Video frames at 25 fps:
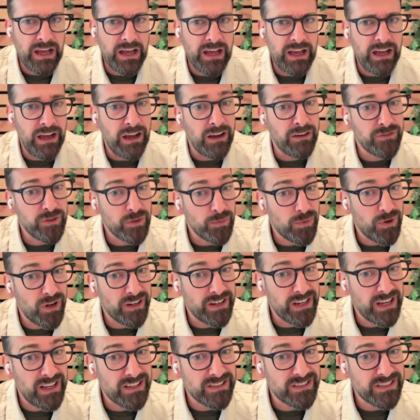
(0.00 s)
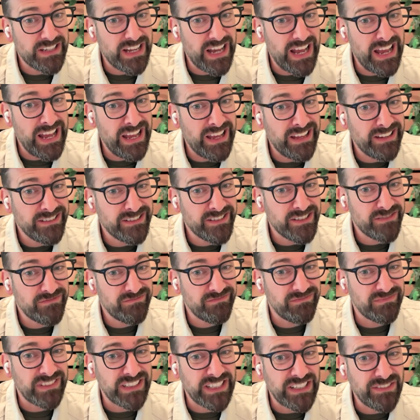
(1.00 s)
of your podcast and
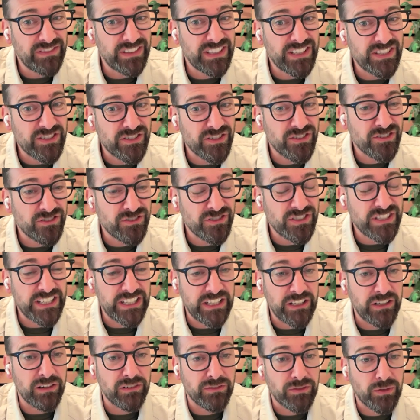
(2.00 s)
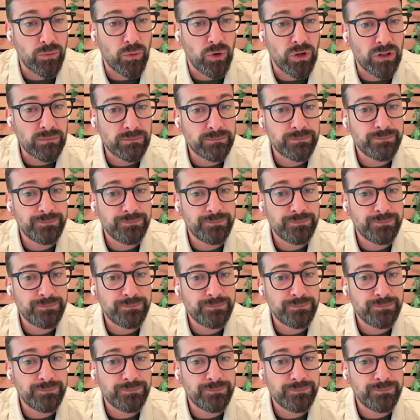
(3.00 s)
leave listeners eager for more.